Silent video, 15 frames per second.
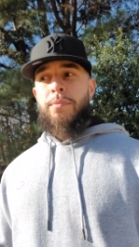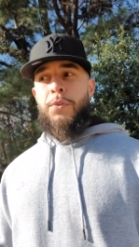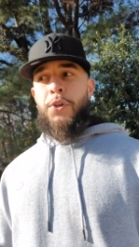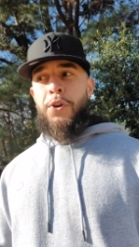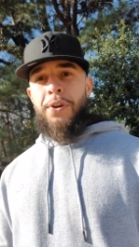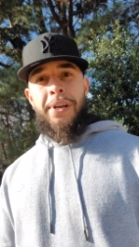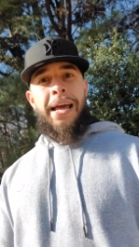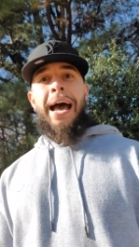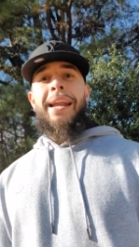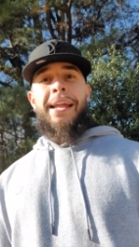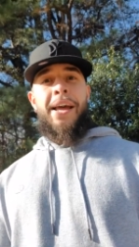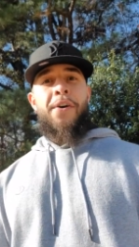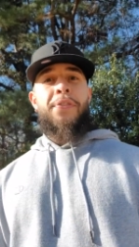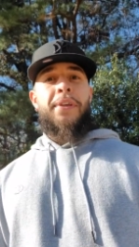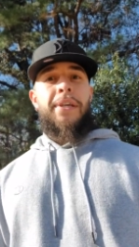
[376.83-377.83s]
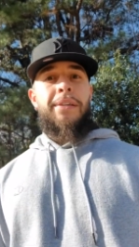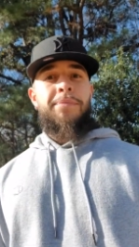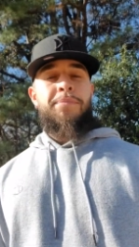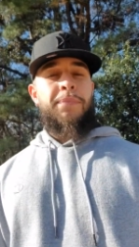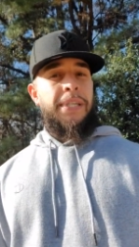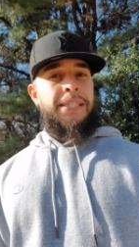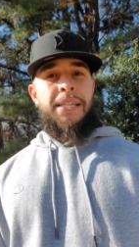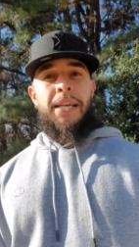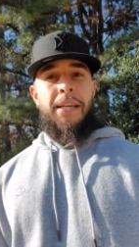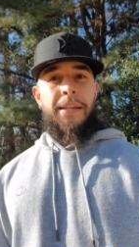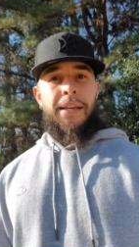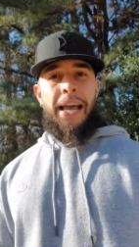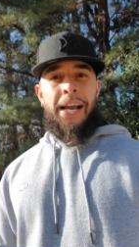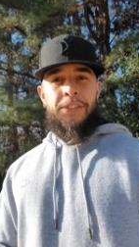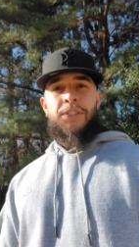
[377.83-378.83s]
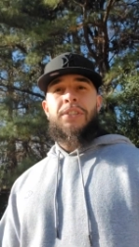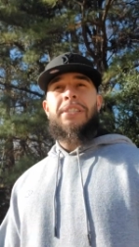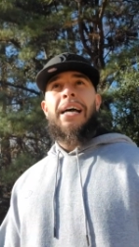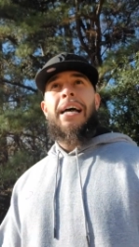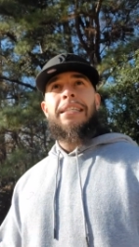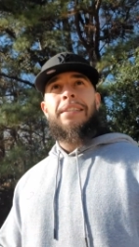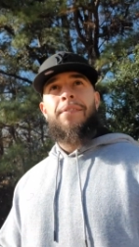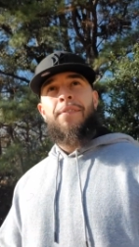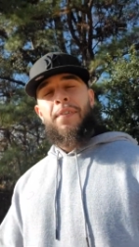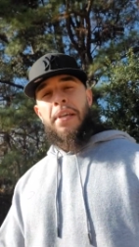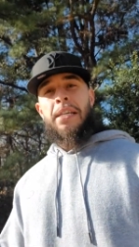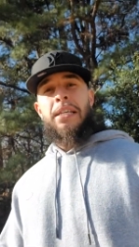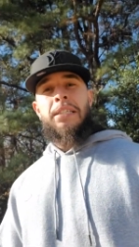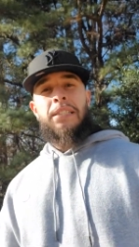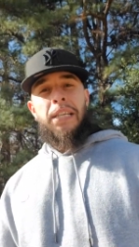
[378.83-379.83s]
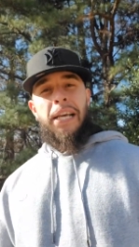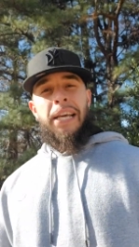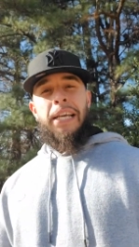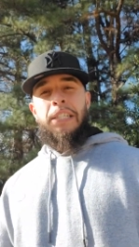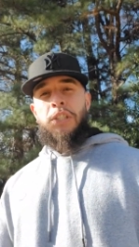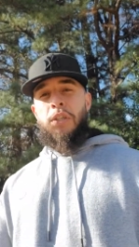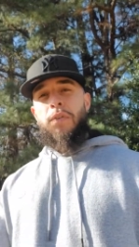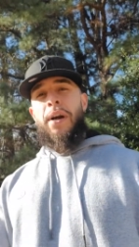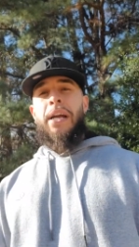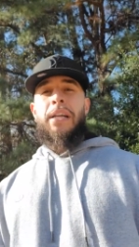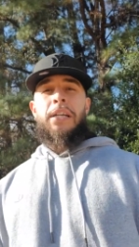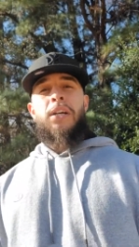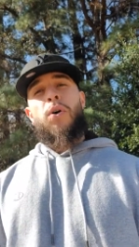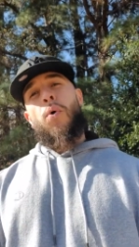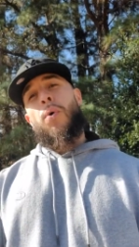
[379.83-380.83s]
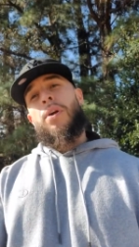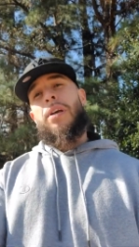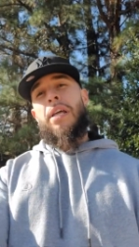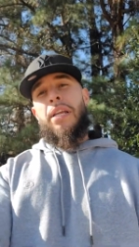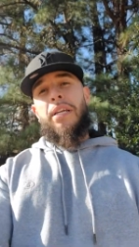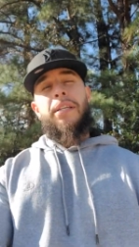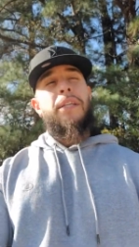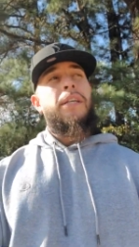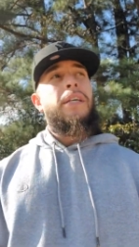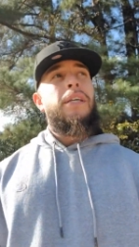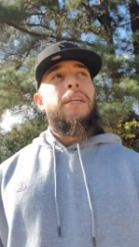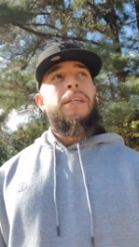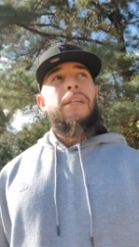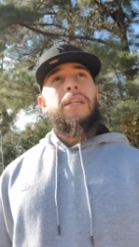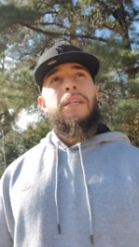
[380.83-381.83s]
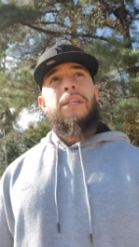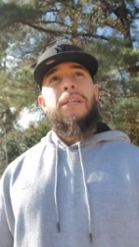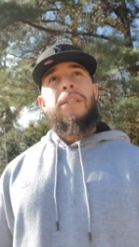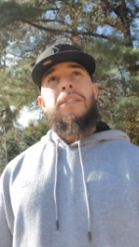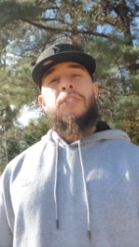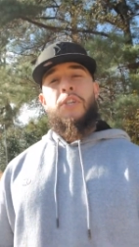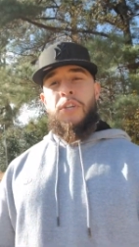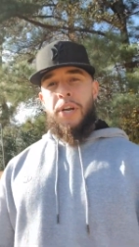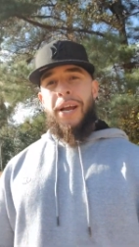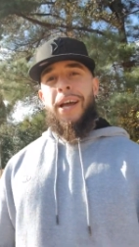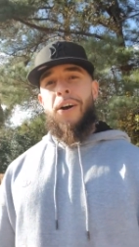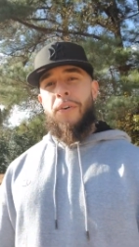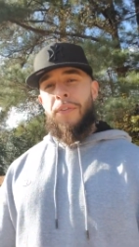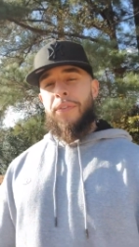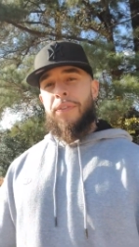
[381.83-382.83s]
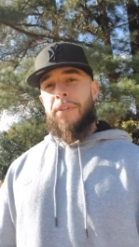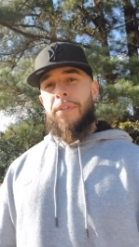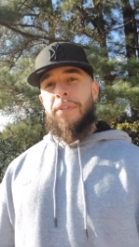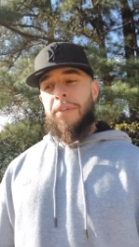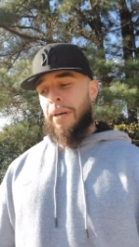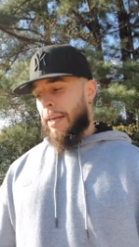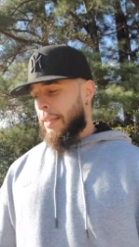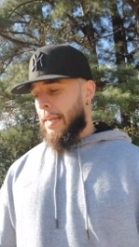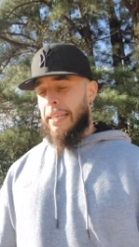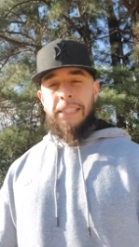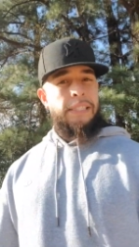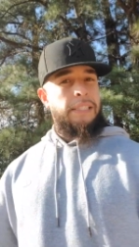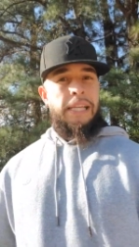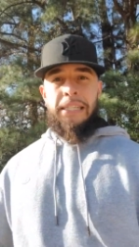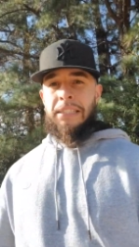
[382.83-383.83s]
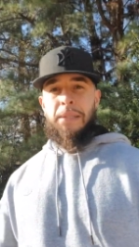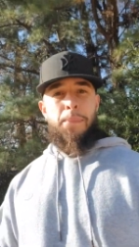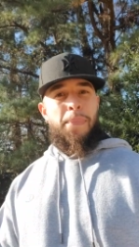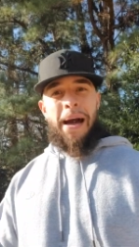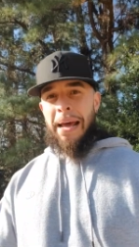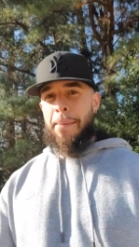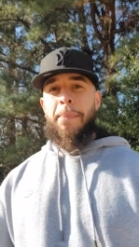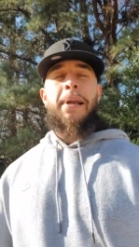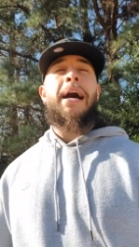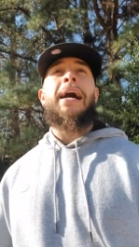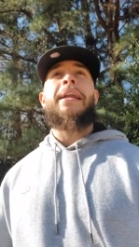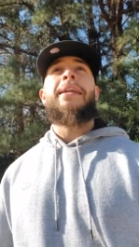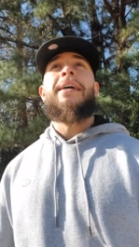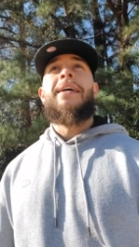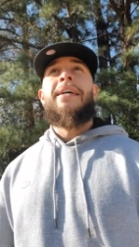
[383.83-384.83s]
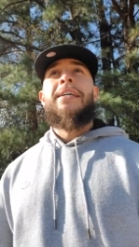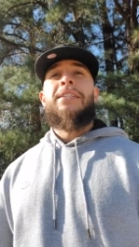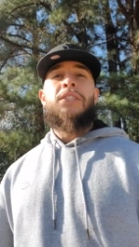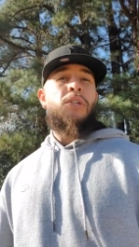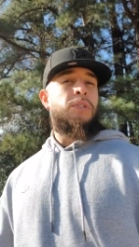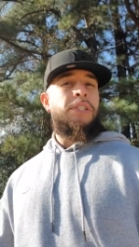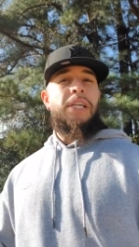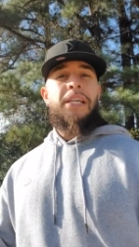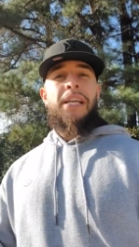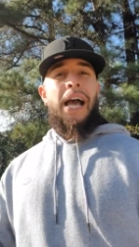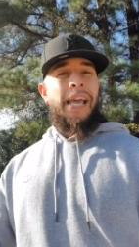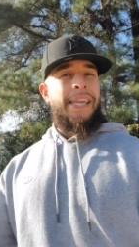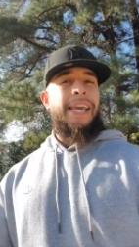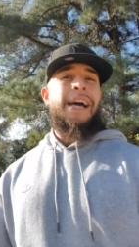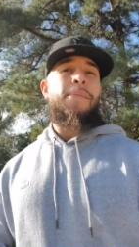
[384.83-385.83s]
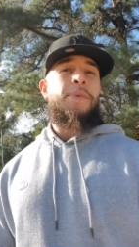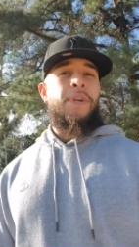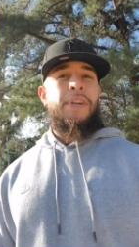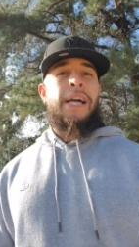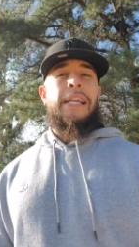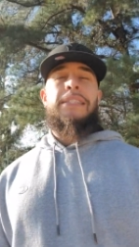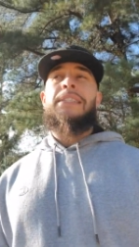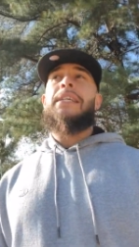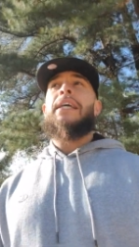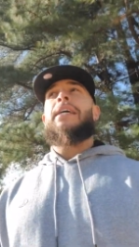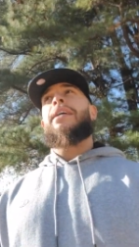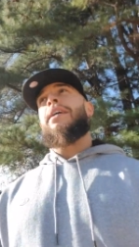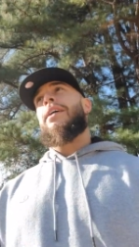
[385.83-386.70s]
you're not healthy. That's it. Exercise and fitness is directly correlated to your health, right? That's the bottom line. So yeah, you're not sick.